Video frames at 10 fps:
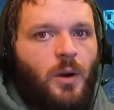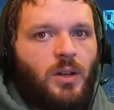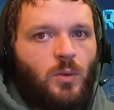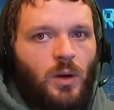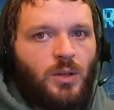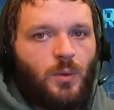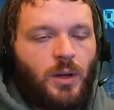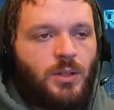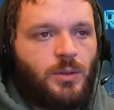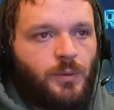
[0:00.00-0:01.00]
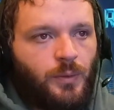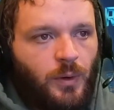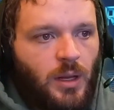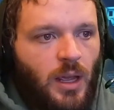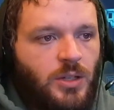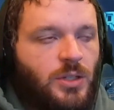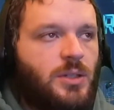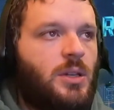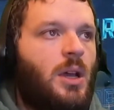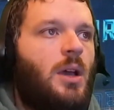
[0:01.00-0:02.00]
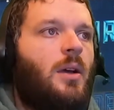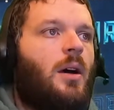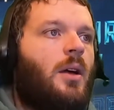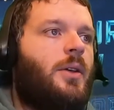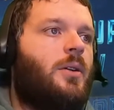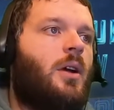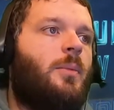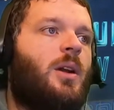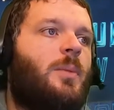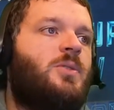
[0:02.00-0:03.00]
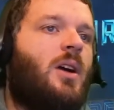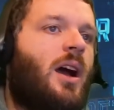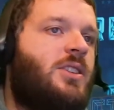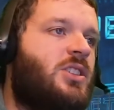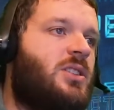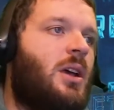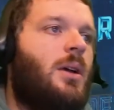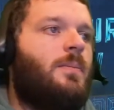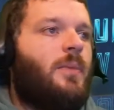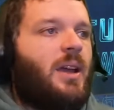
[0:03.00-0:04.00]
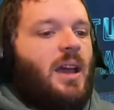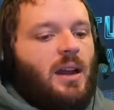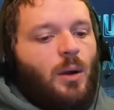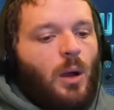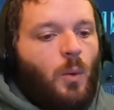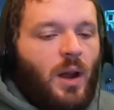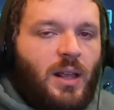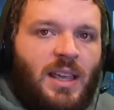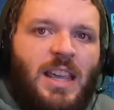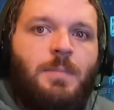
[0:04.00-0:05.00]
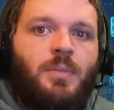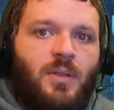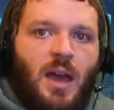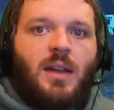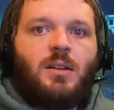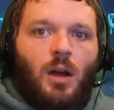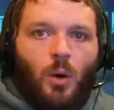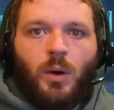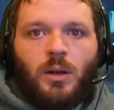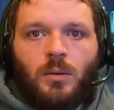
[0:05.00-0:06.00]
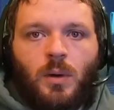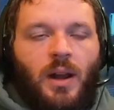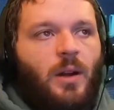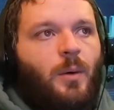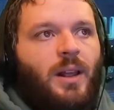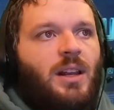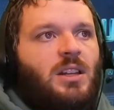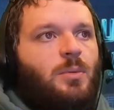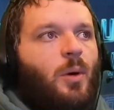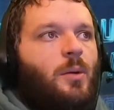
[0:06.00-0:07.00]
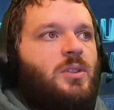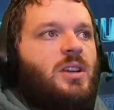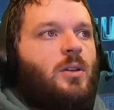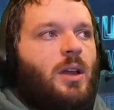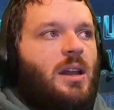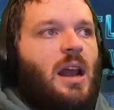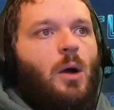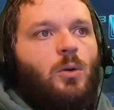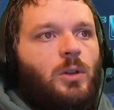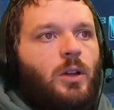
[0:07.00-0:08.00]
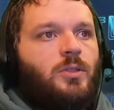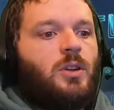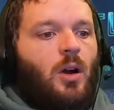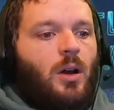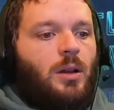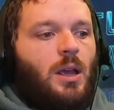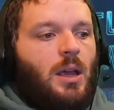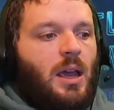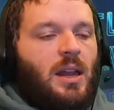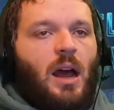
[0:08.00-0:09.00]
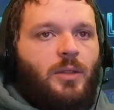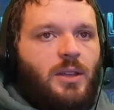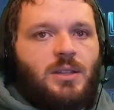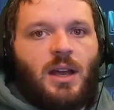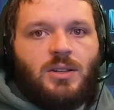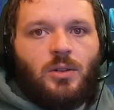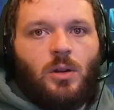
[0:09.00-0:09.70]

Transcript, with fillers: and 2022 free agents uh, that are coming up. So I, I just, again, I, I want to keep that going, right? I don't want to get to the point where it's like, okay, now Julio's gone, and now these guys are all